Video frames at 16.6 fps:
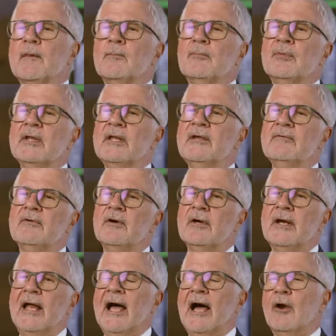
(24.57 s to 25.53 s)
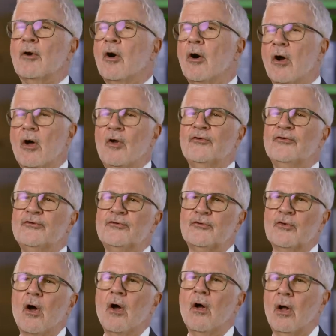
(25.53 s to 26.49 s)
Believe it or not, all
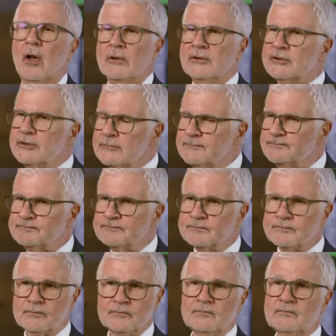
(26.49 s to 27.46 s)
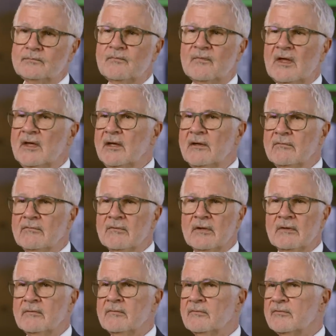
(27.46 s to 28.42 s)
salt,
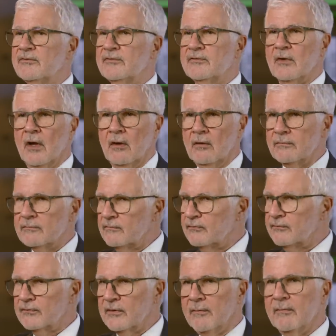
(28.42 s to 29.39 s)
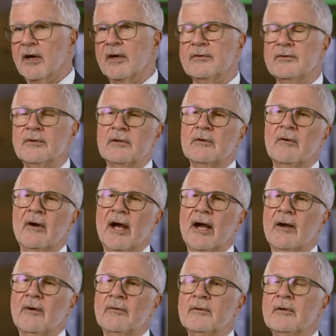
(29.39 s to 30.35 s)
even salt from
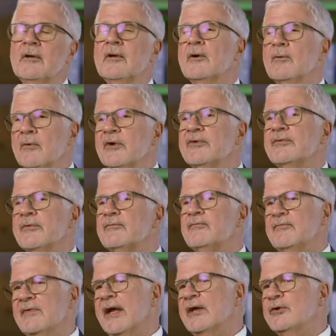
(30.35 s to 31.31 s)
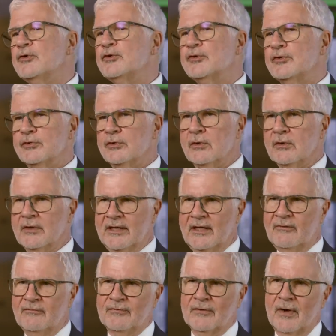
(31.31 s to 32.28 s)
underground, was
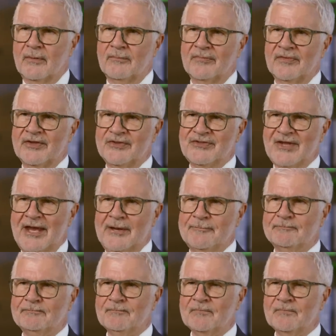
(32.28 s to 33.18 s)
eventually from the sea.